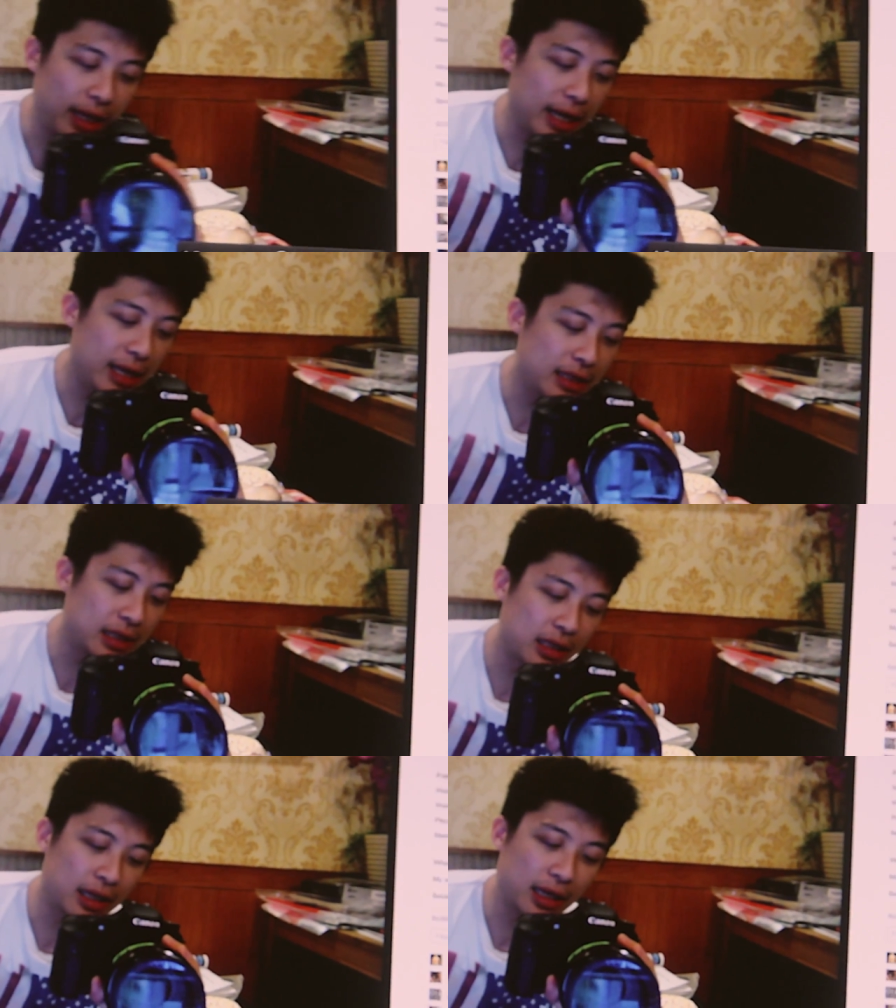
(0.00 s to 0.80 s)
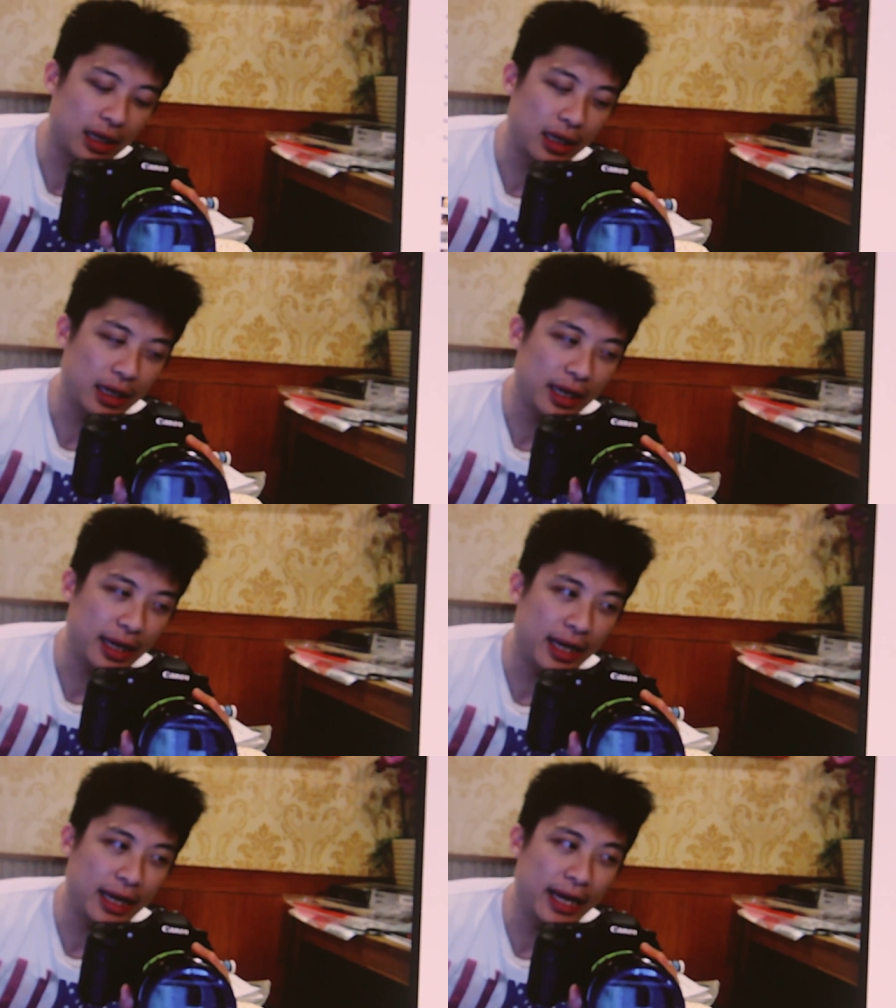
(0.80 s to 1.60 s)
is
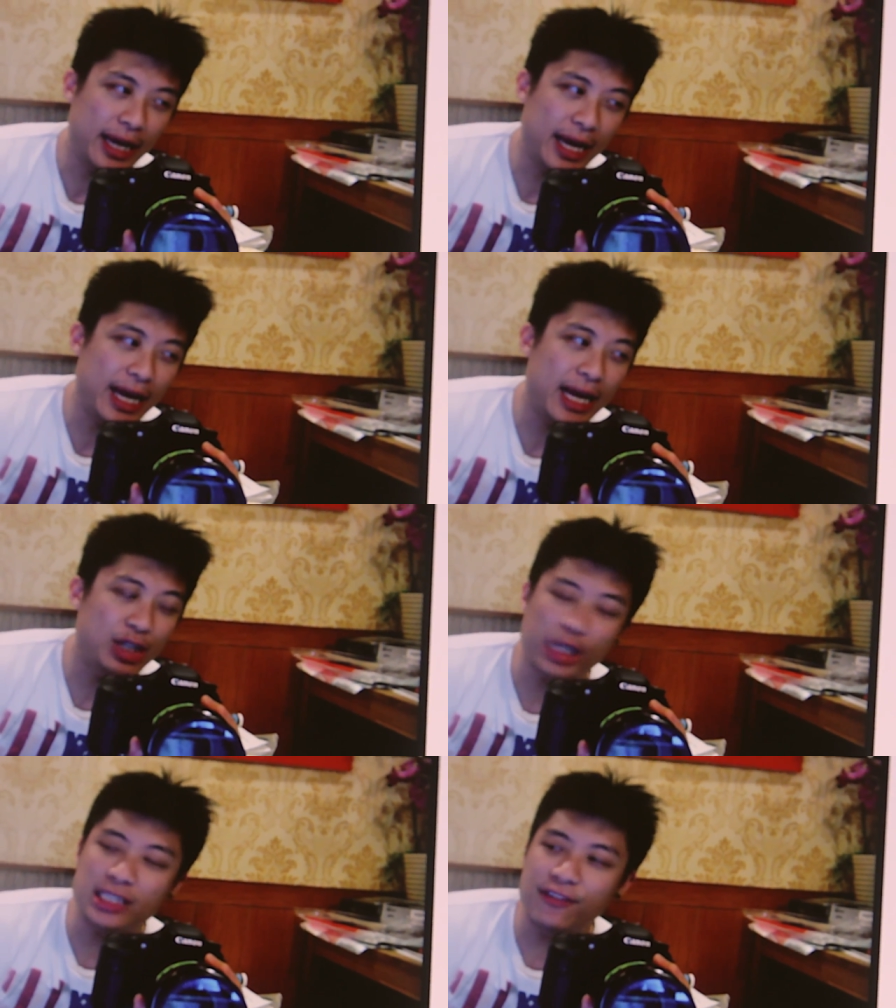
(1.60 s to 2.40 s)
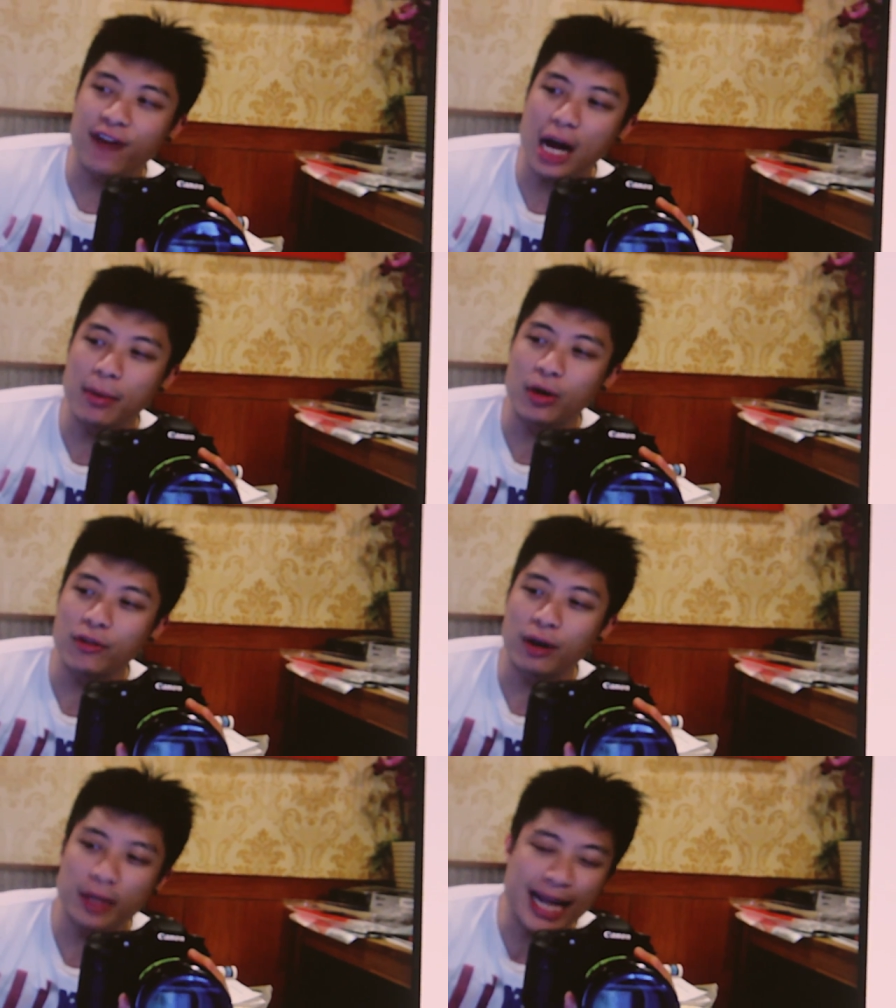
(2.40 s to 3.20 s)
it, it's justifiable
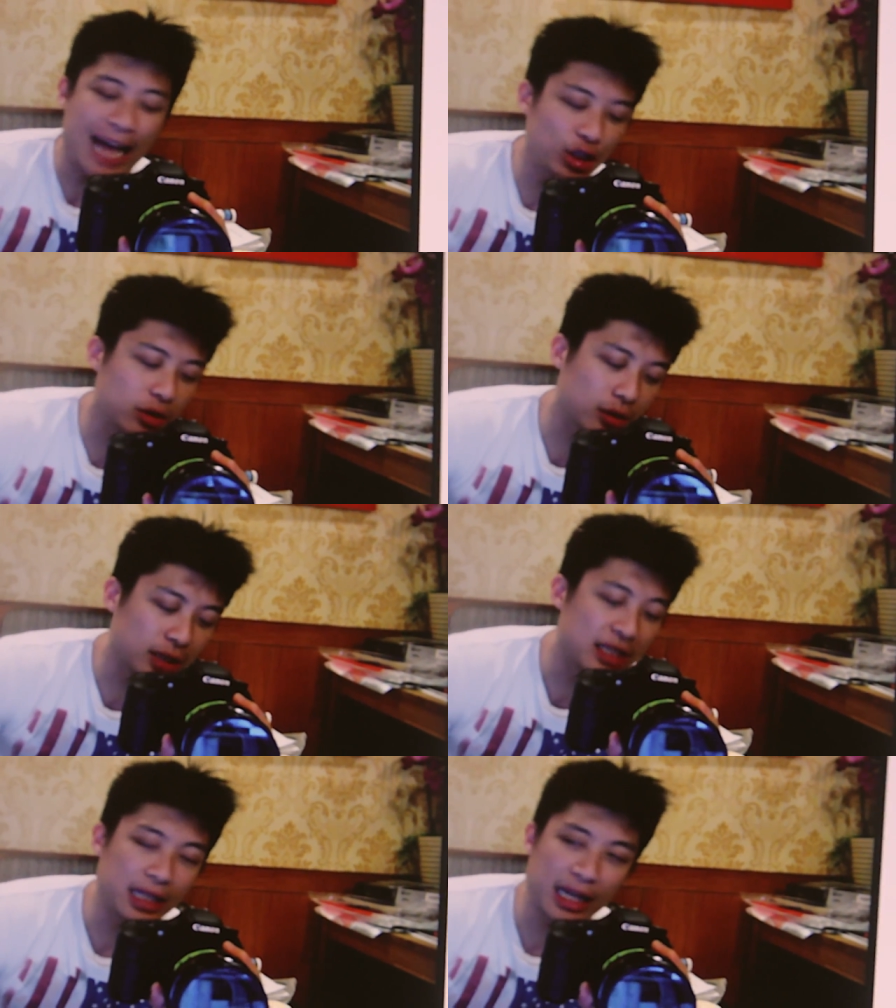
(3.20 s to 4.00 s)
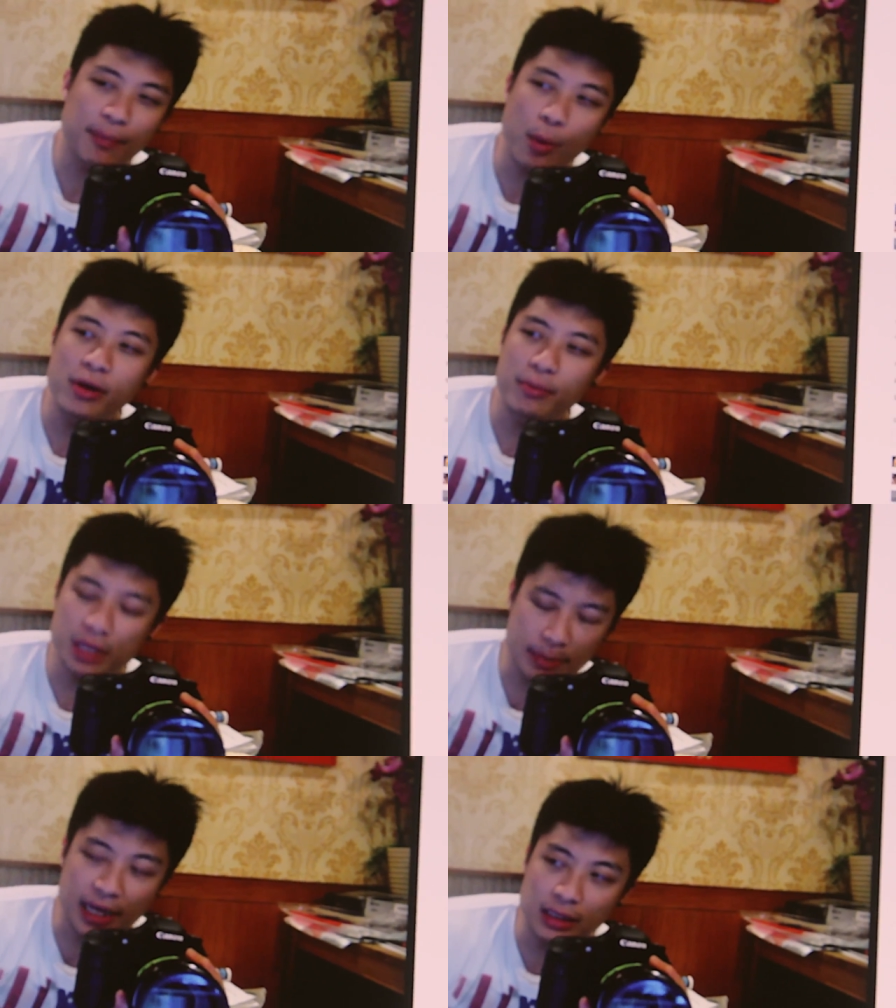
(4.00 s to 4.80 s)
from the naturalistic point
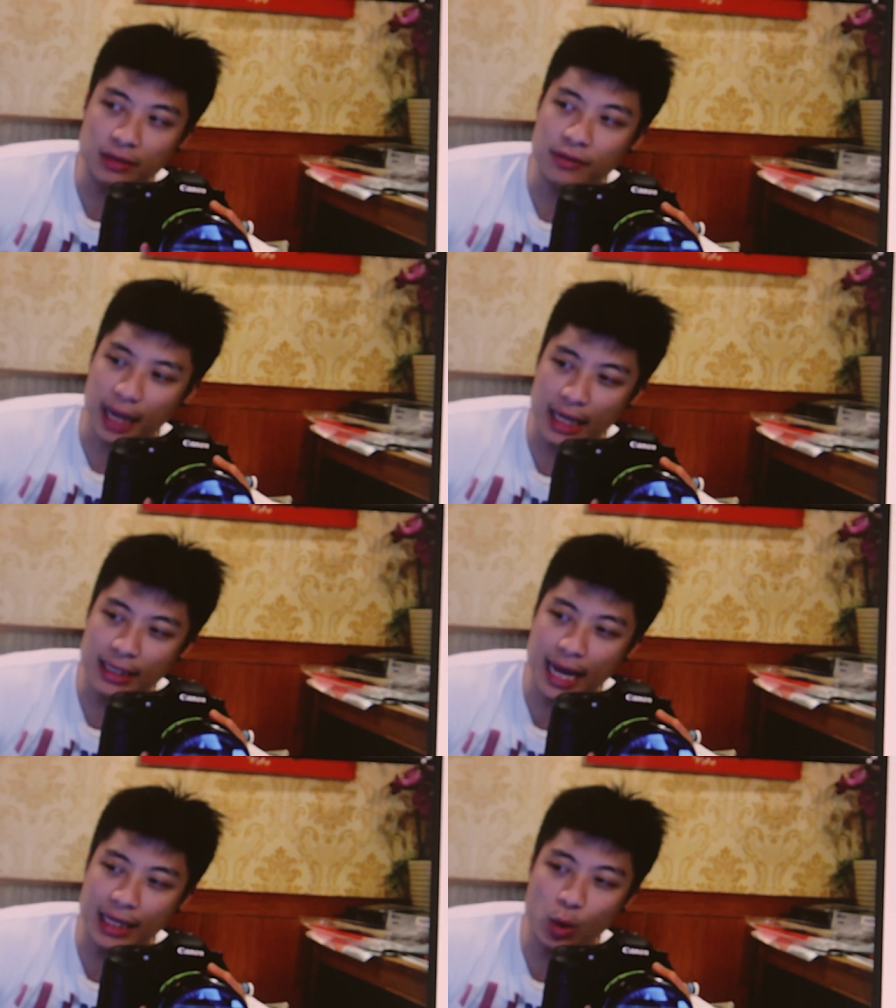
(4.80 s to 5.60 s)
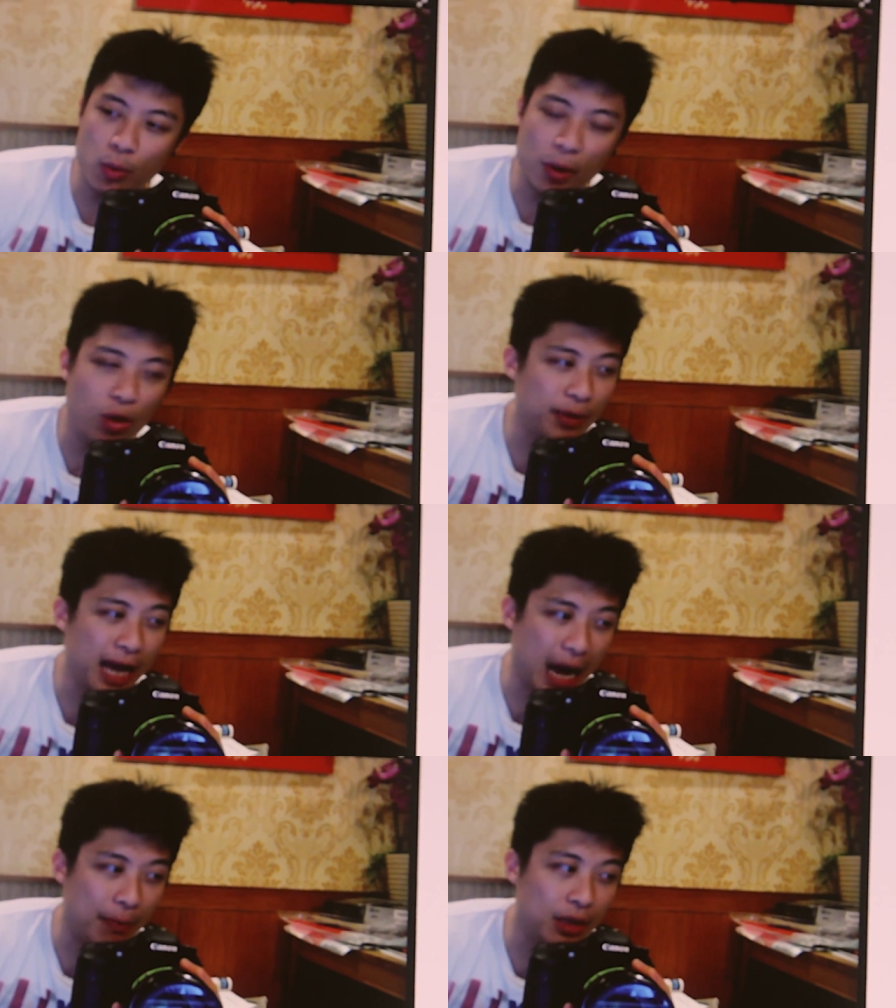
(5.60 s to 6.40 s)
perspective, and that they'll both be
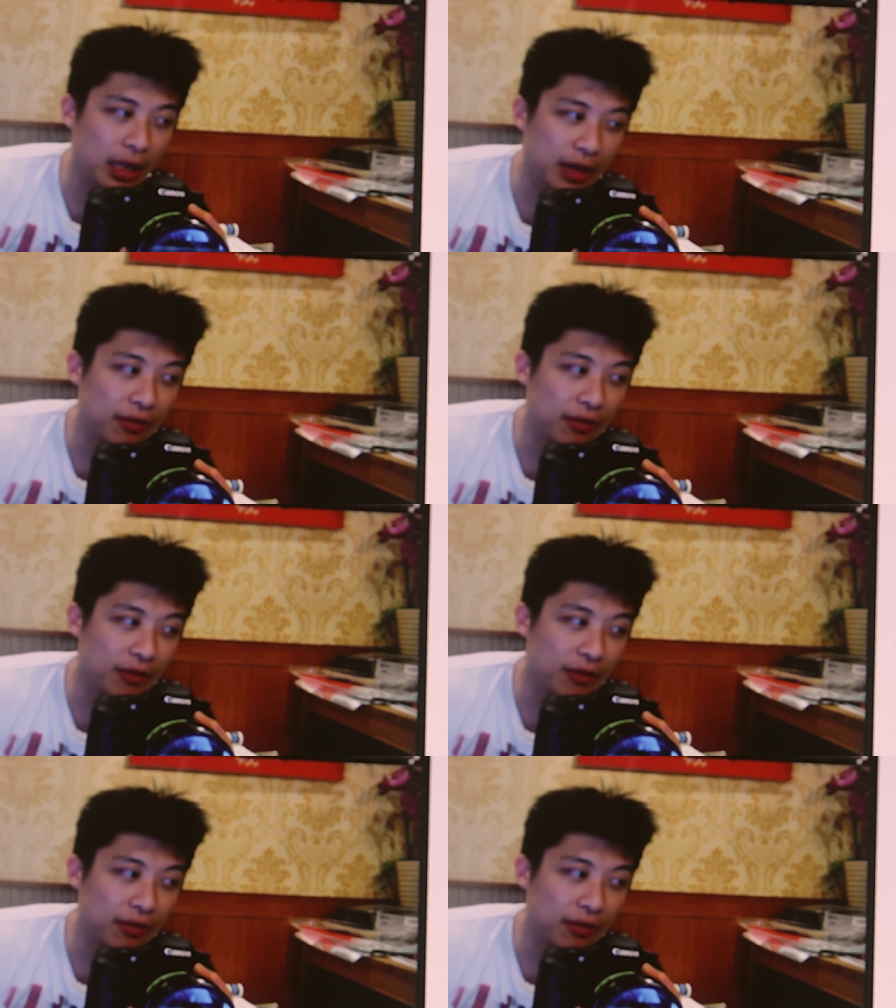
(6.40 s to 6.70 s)
happier if